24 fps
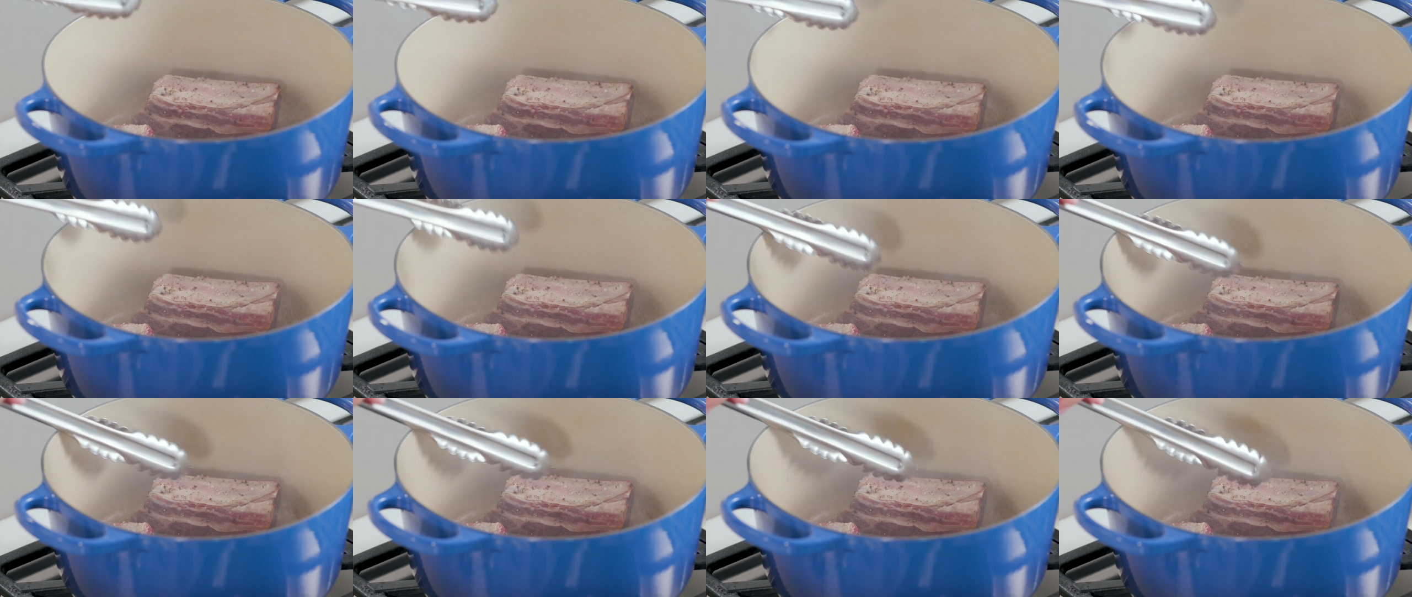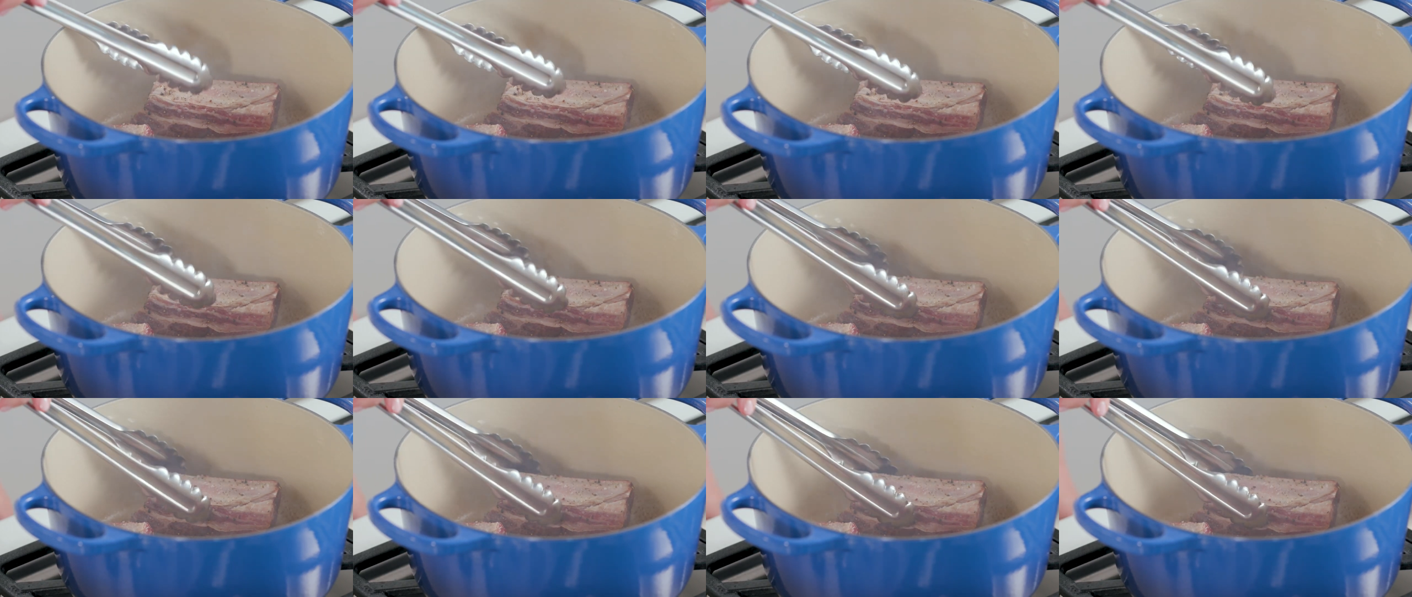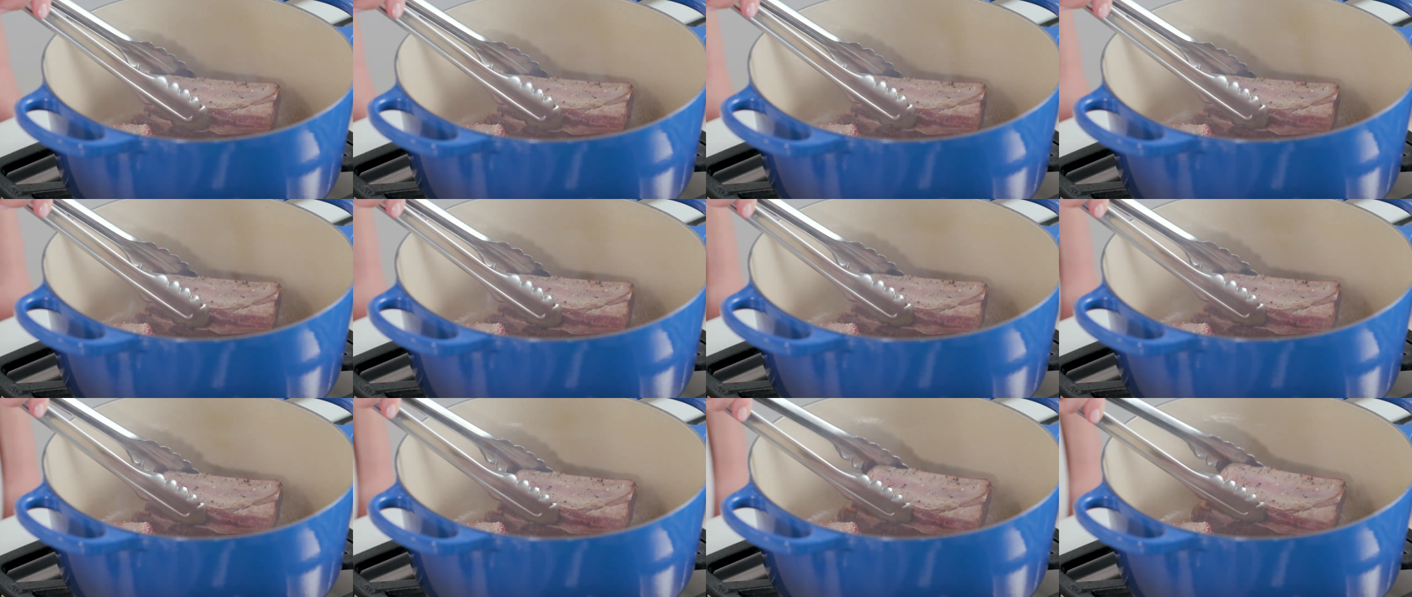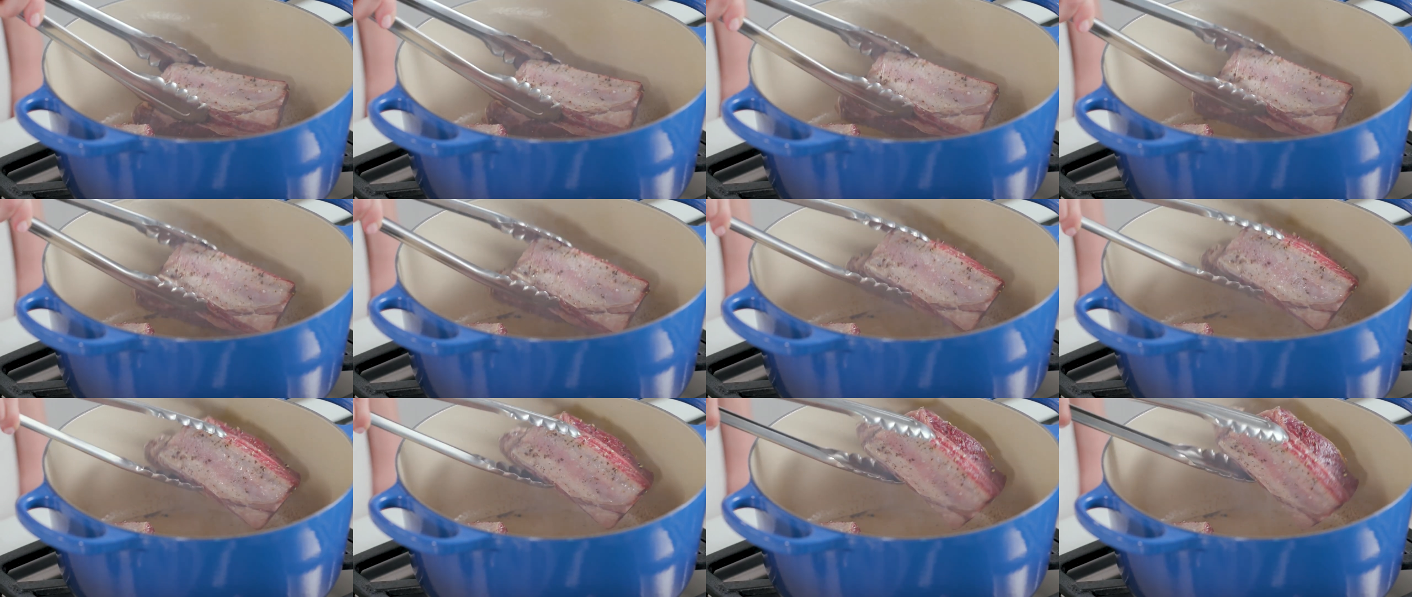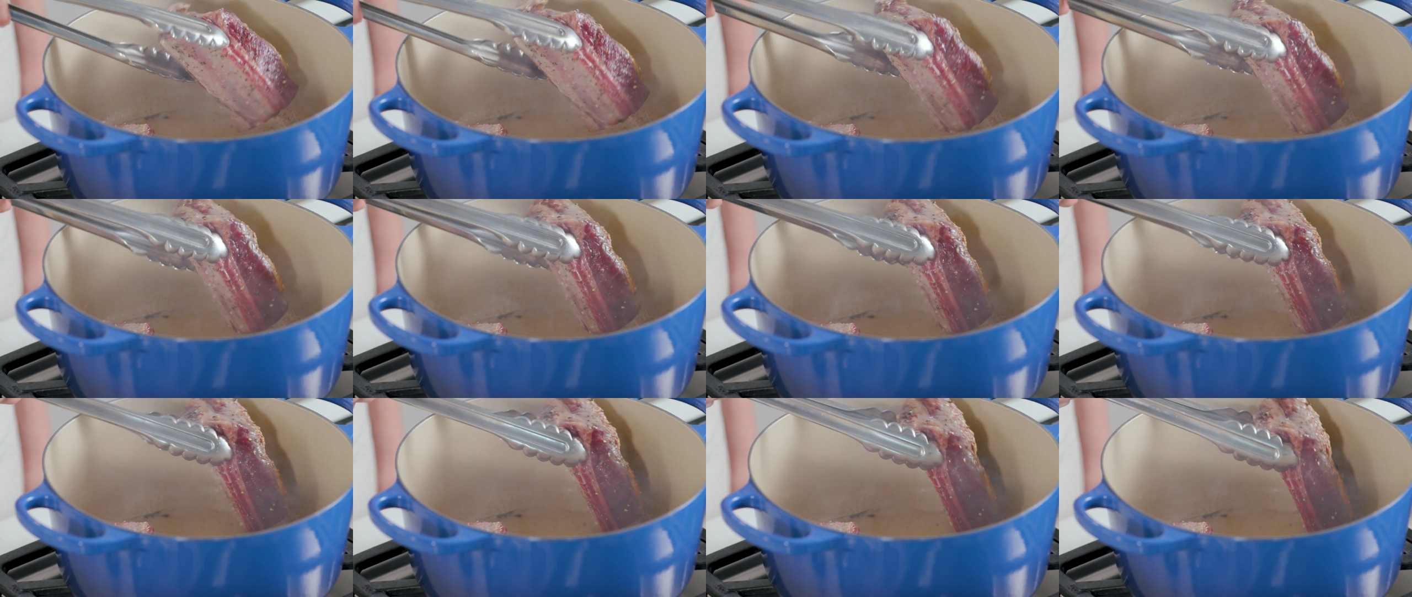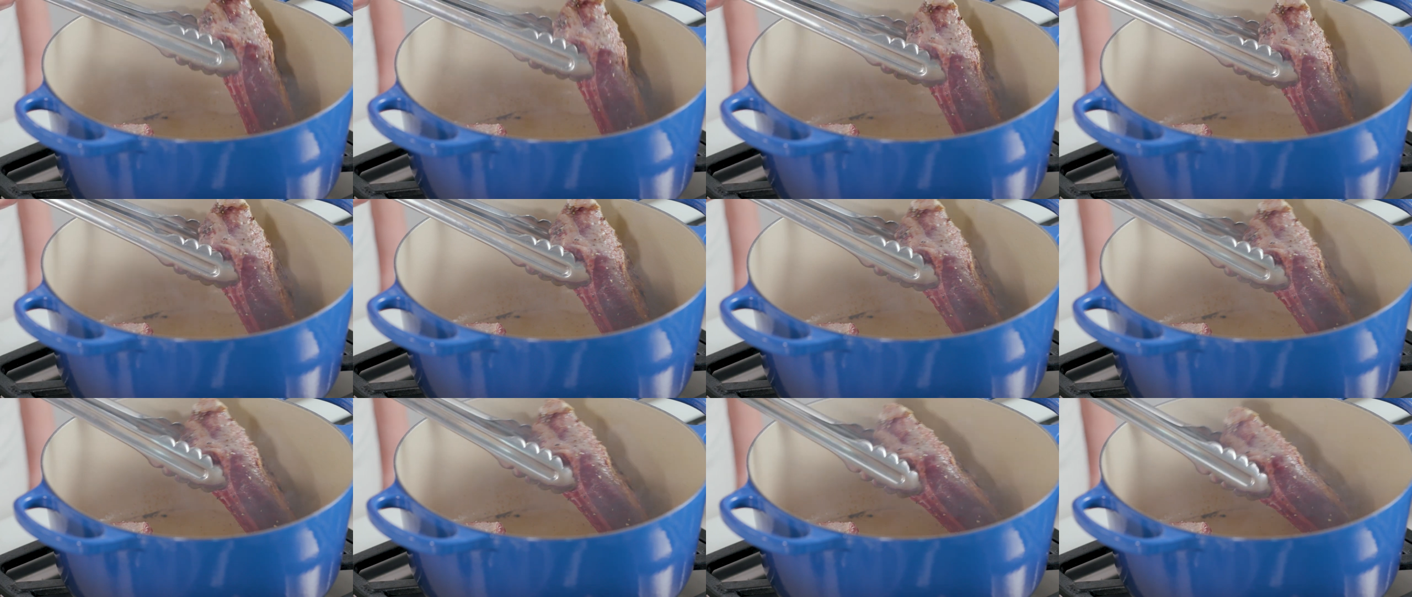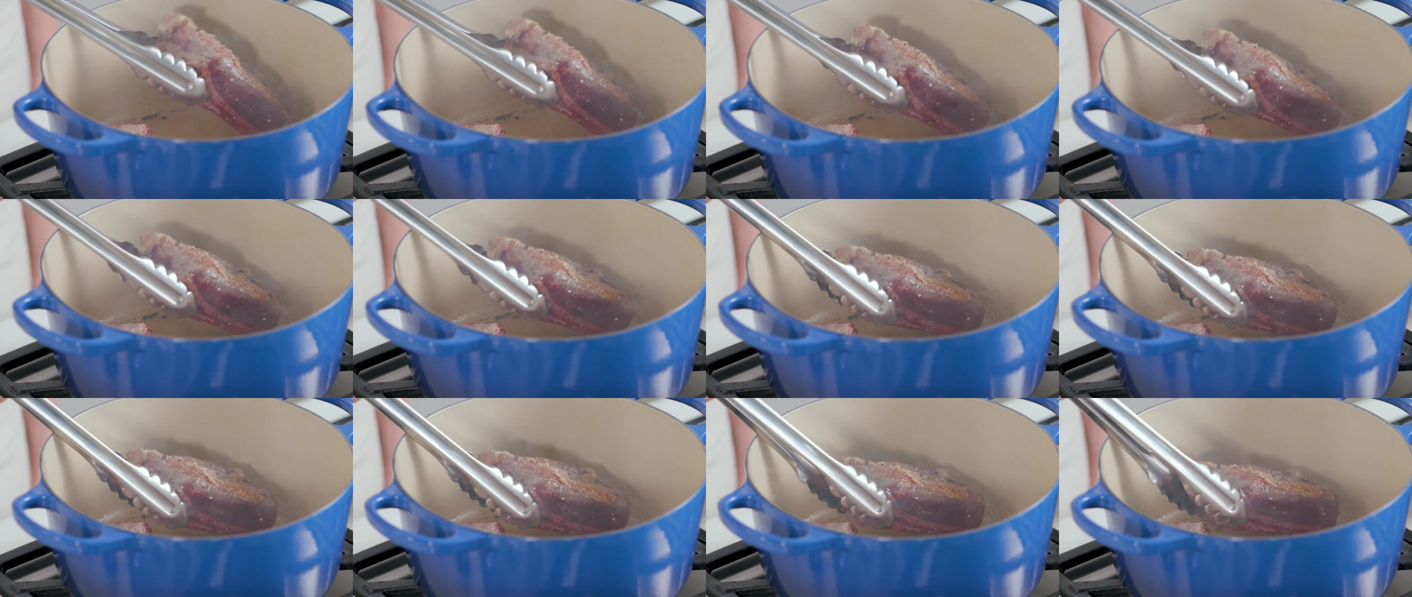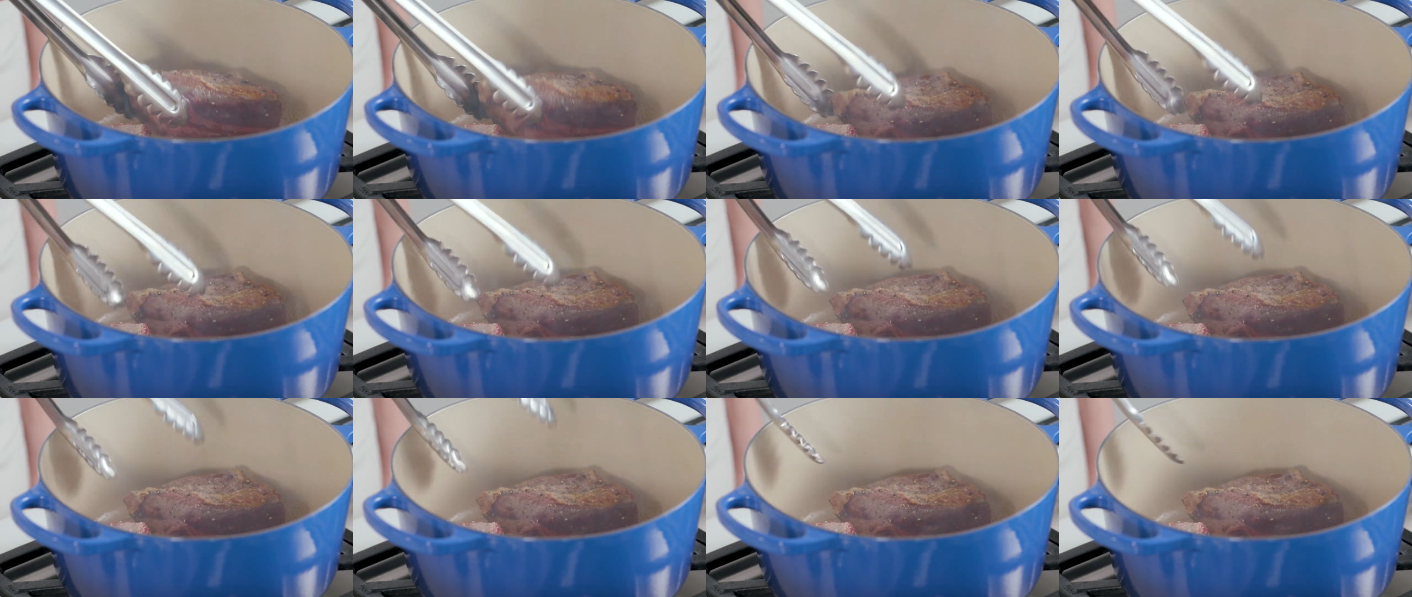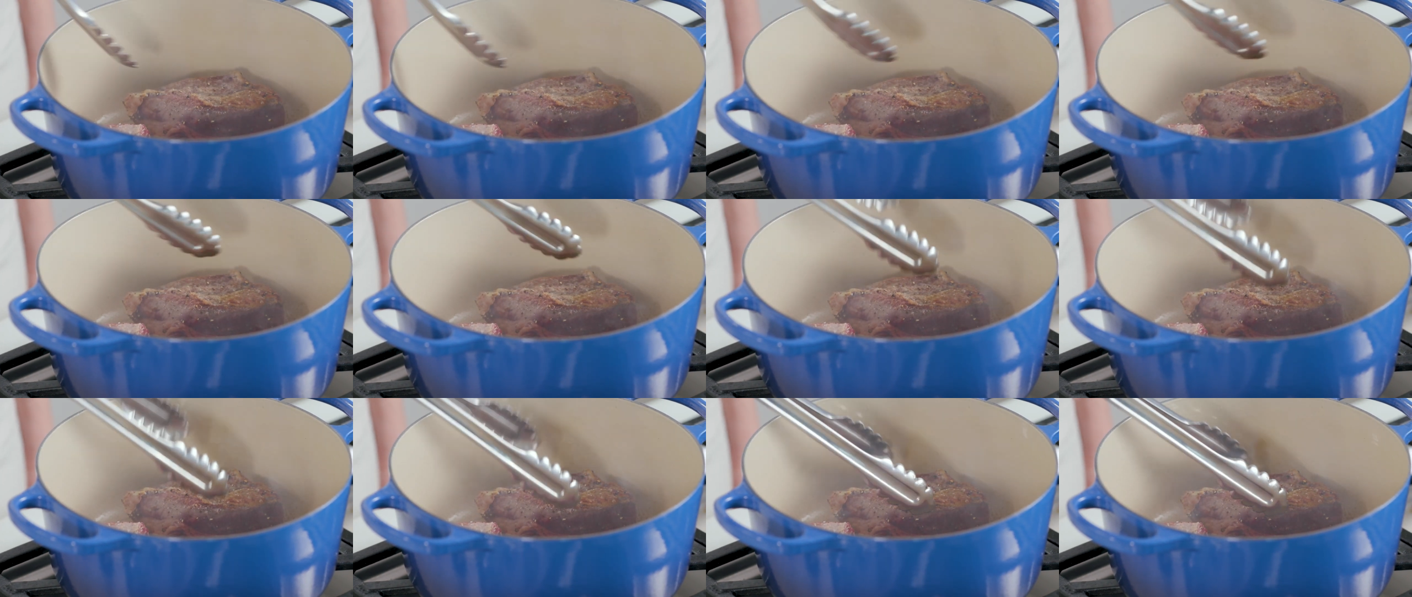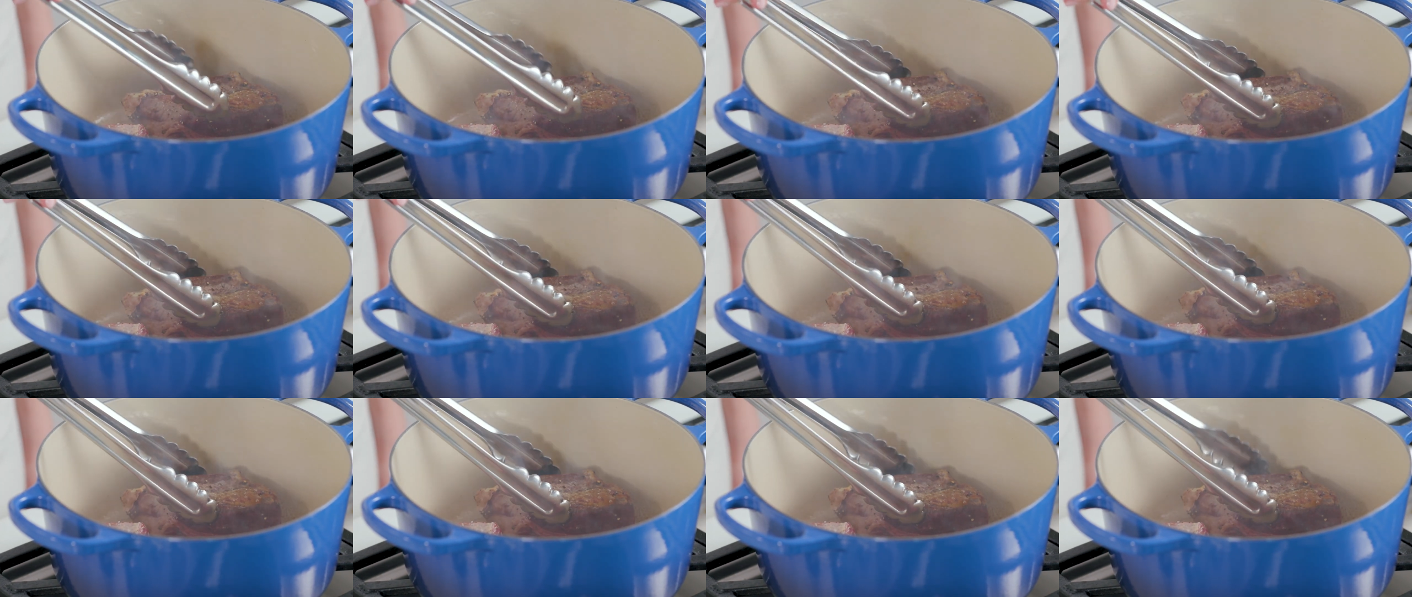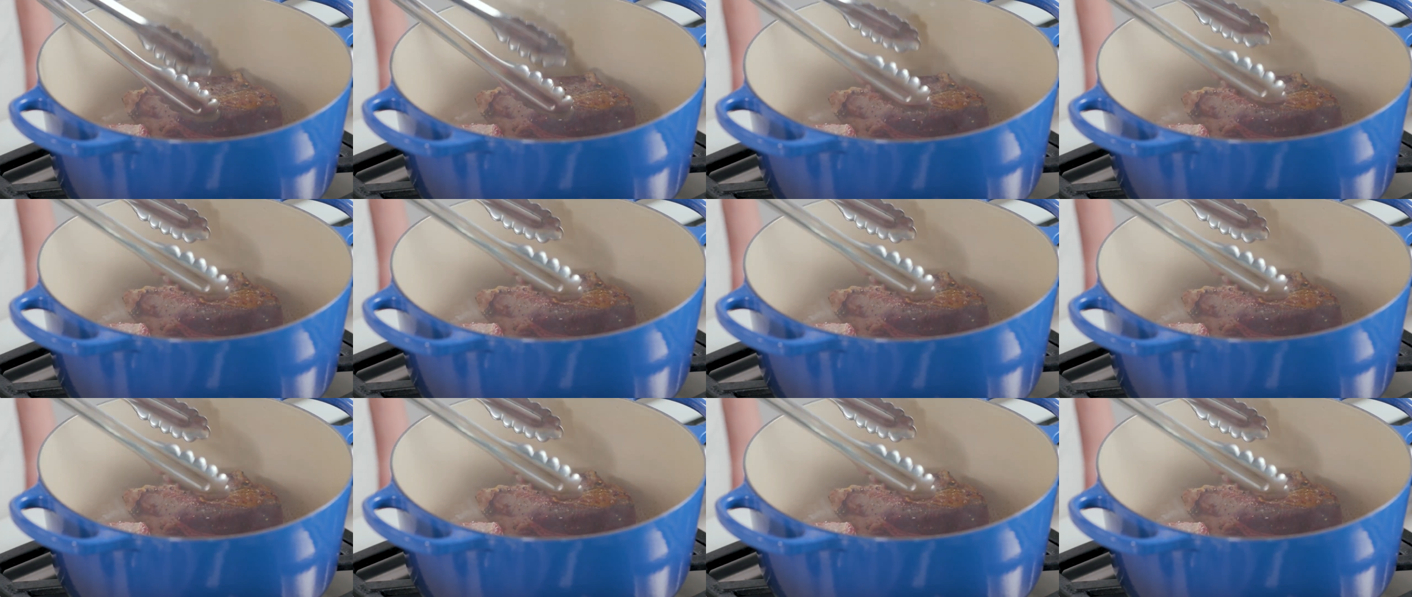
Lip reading: No face is visible, so there are no lips to read.